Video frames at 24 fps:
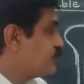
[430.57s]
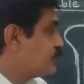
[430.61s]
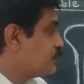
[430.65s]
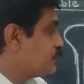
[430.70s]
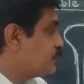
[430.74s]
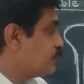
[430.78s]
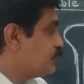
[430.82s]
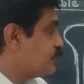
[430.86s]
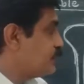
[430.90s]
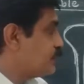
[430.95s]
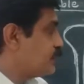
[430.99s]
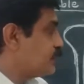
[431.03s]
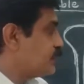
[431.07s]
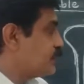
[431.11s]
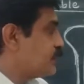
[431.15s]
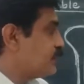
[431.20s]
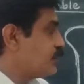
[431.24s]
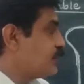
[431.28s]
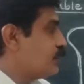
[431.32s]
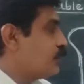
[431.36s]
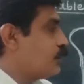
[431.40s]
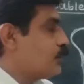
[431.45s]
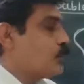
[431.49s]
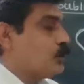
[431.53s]
with the
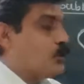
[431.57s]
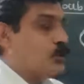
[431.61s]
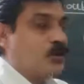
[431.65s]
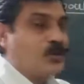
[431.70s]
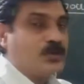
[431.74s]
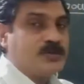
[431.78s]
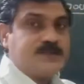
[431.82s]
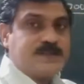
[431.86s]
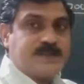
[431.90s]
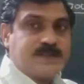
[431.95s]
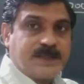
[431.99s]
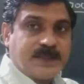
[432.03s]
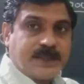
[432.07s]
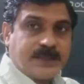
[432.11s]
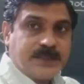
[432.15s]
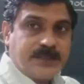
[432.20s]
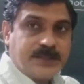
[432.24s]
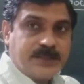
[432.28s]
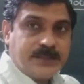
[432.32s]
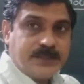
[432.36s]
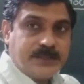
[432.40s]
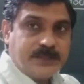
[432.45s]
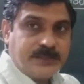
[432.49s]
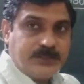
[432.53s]

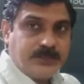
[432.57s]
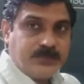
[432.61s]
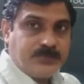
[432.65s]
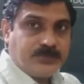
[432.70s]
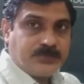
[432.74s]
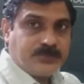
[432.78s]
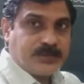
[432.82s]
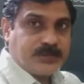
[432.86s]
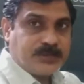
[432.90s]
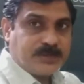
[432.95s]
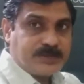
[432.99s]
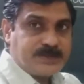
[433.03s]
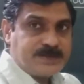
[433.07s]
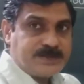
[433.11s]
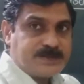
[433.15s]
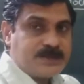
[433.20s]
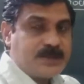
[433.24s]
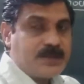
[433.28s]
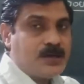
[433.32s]
secondary nucleus,